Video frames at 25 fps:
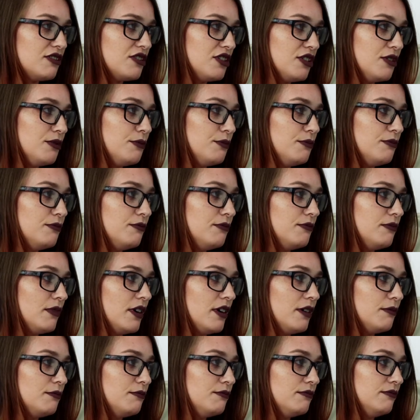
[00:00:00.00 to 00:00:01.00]
out, doing
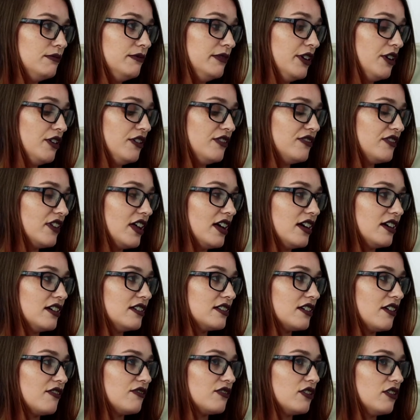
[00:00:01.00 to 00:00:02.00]
new
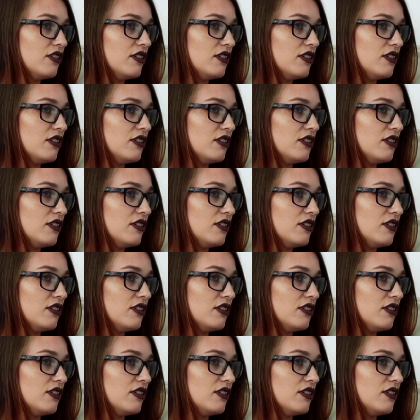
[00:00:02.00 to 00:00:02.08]
things. I've